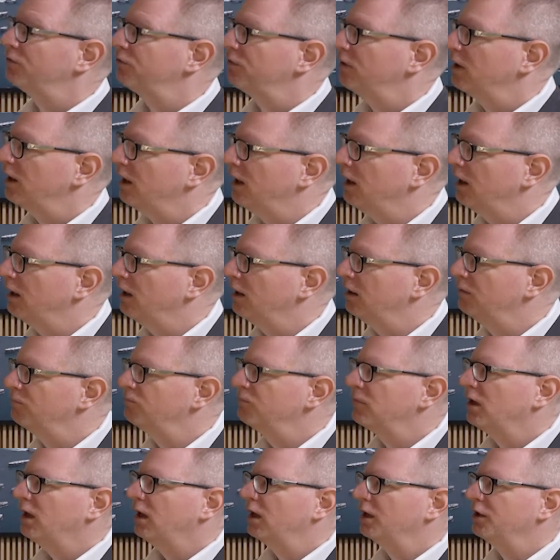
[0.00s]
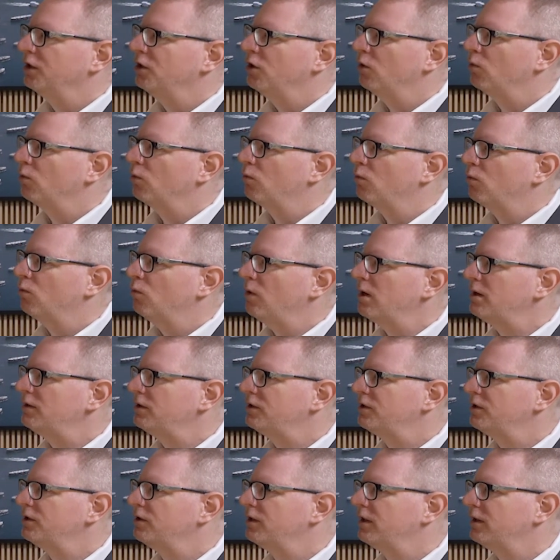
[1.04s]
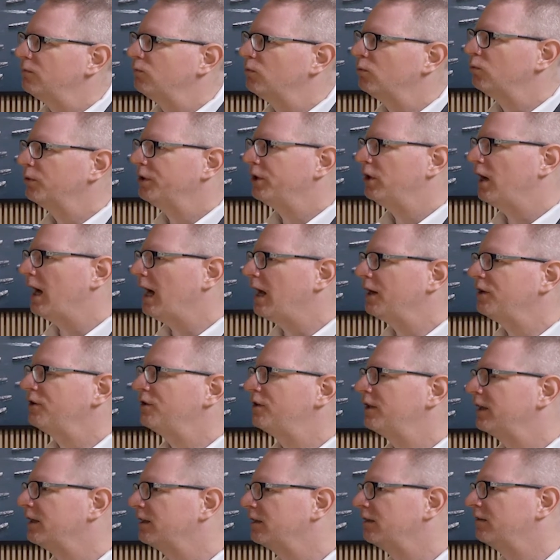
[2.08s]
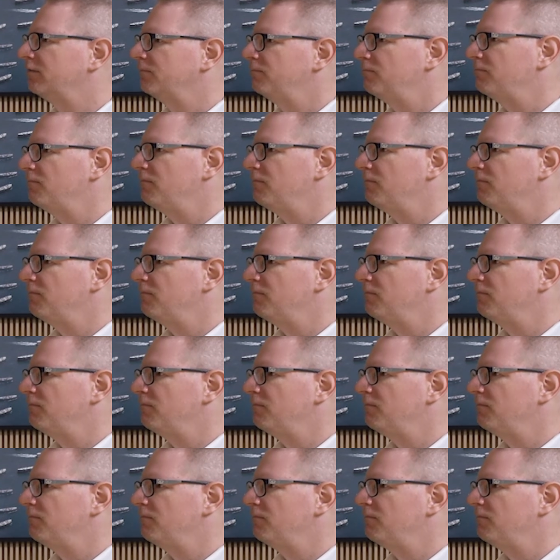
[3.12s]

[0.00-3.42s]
what do you how do you think